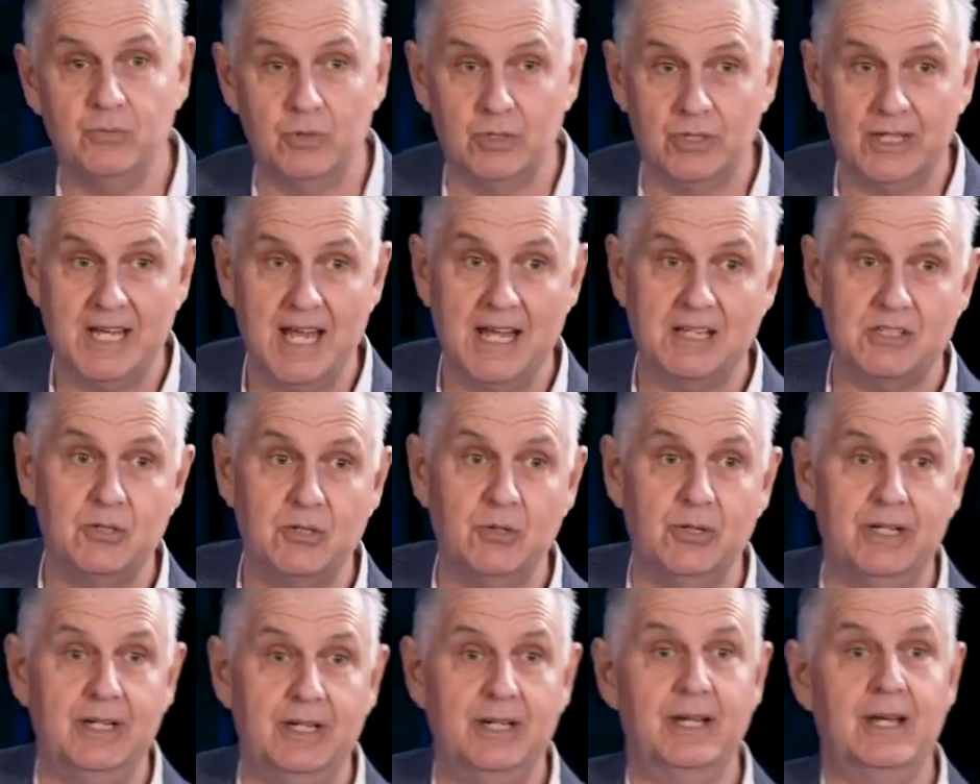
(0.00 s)
We'll get
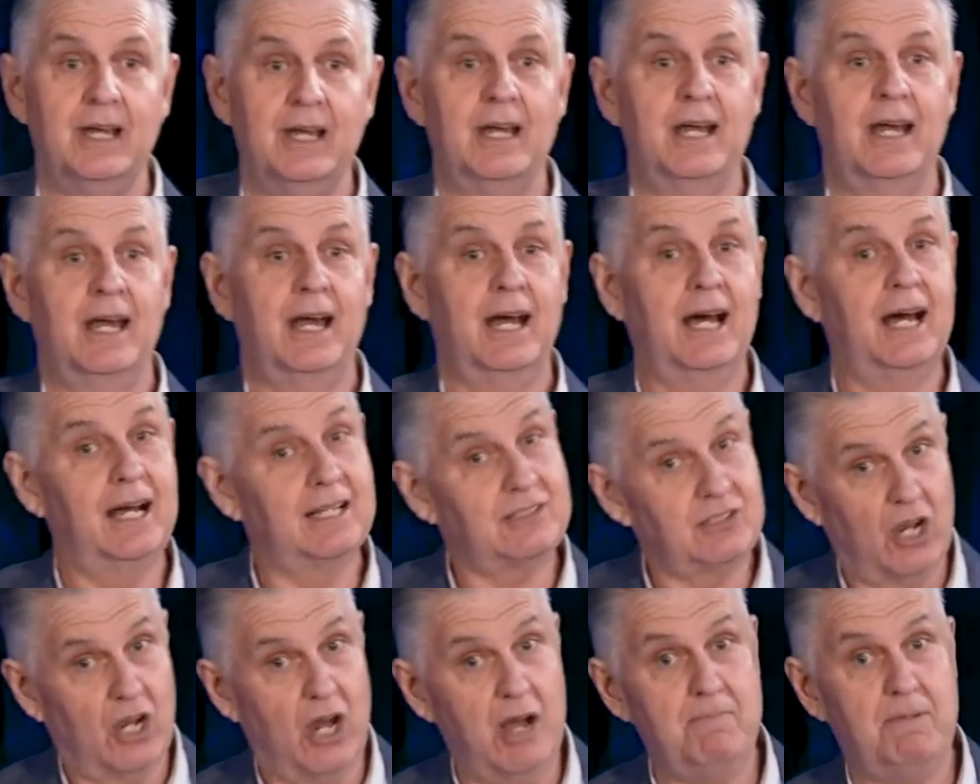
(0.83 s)
to it,
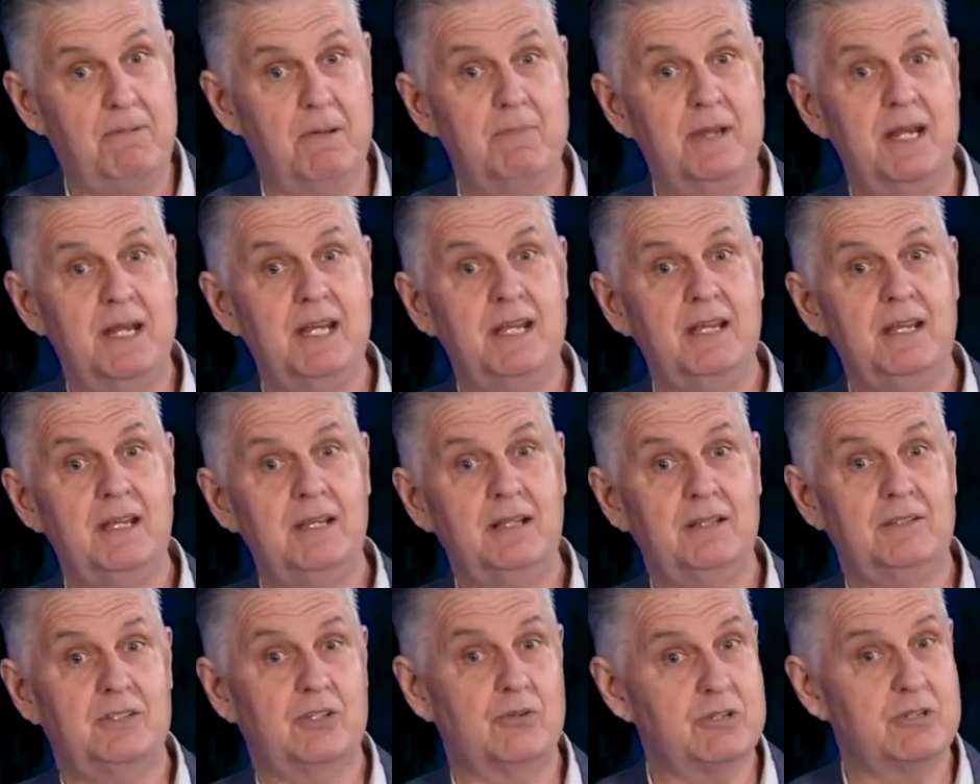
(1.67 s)
time
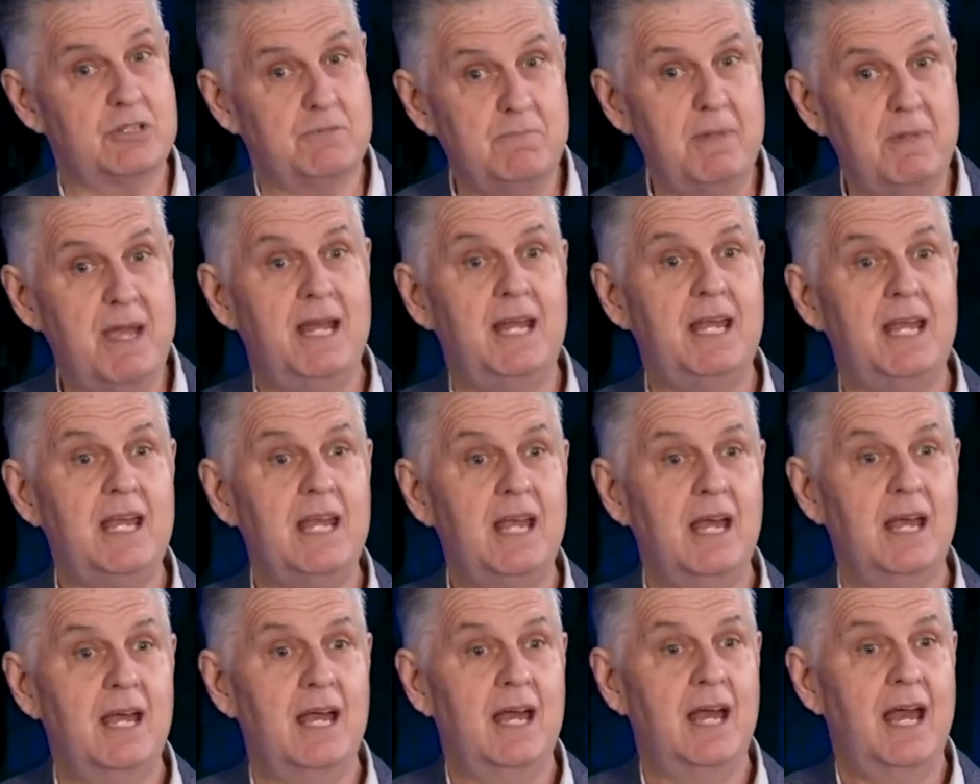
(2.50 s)
permitting, to as
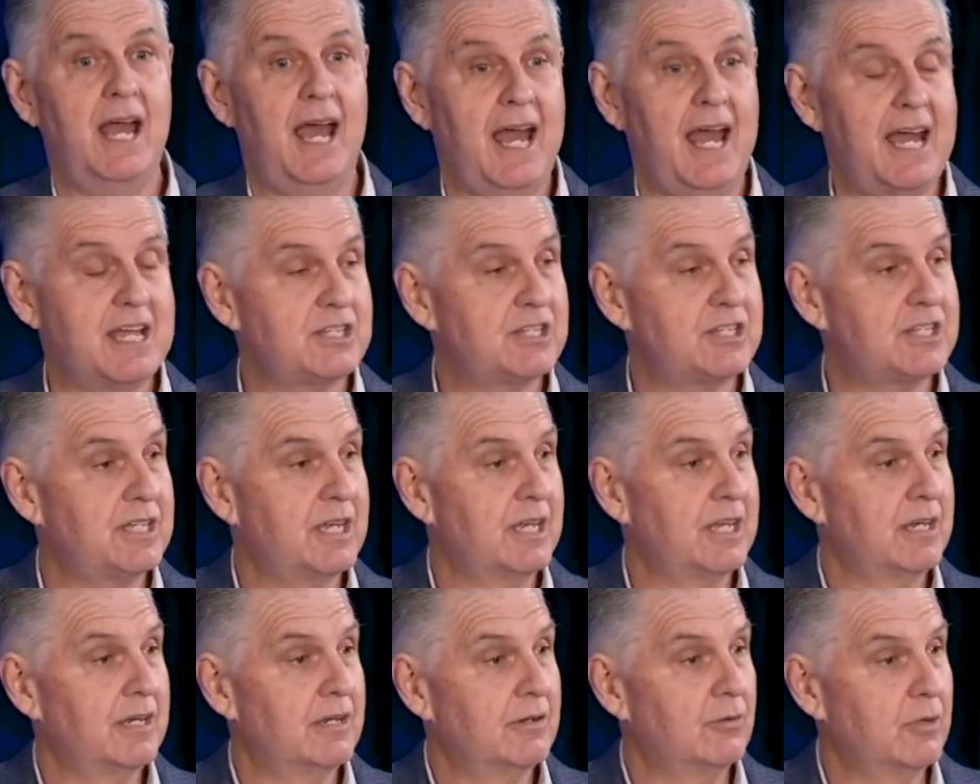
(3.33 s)
many as
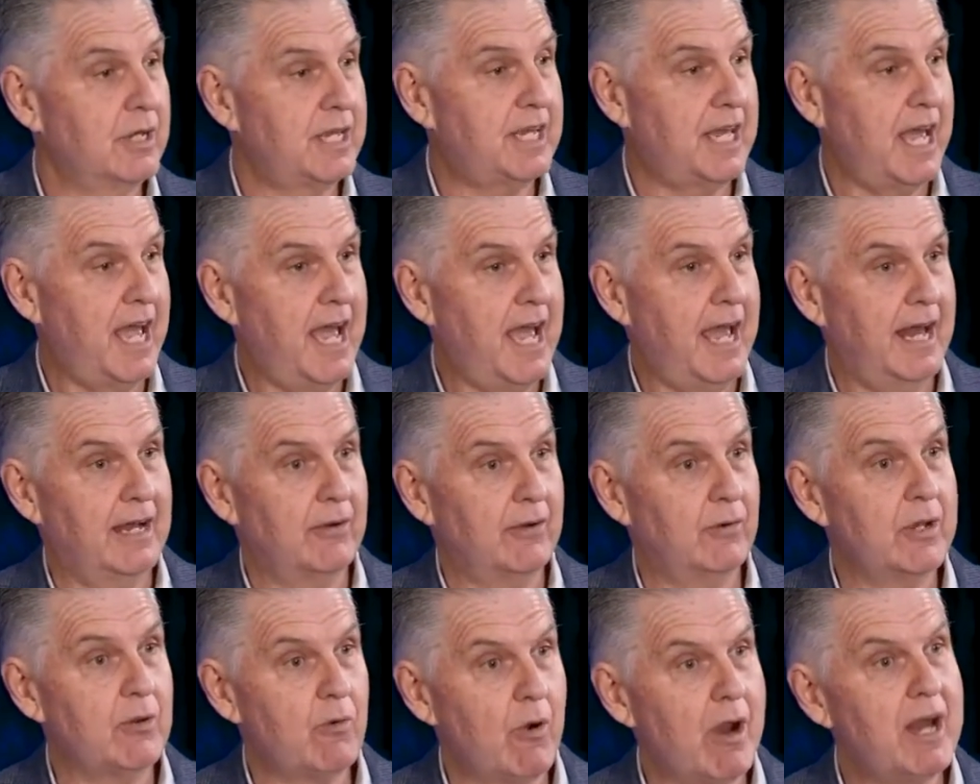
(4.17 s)
we can. Are
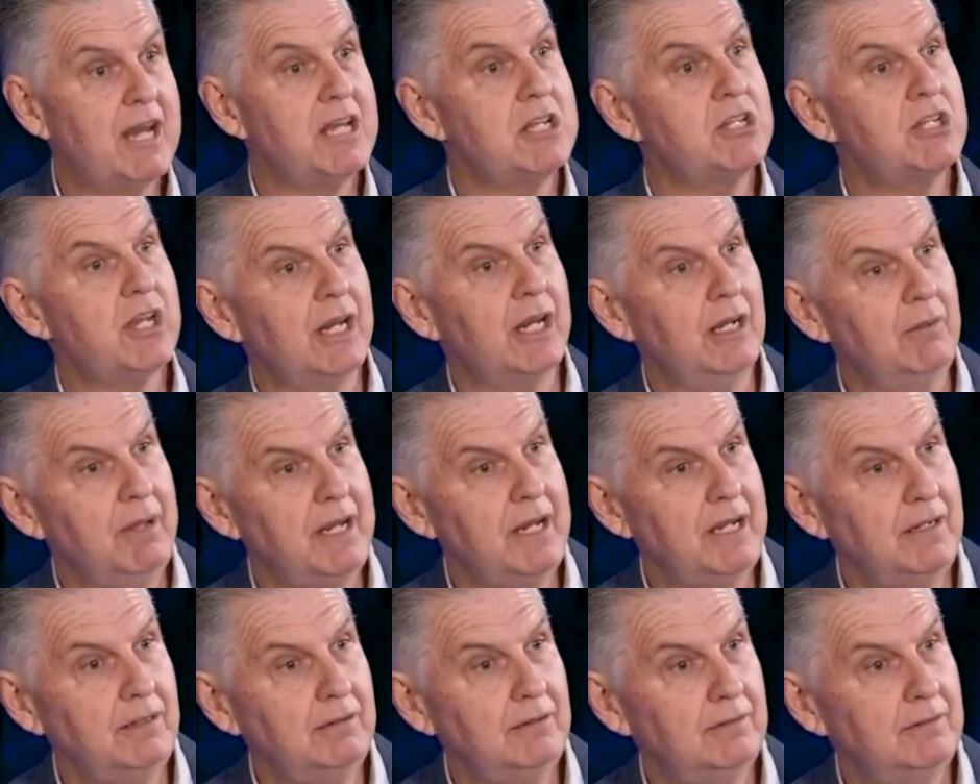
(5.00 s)
we ready, gentlemen?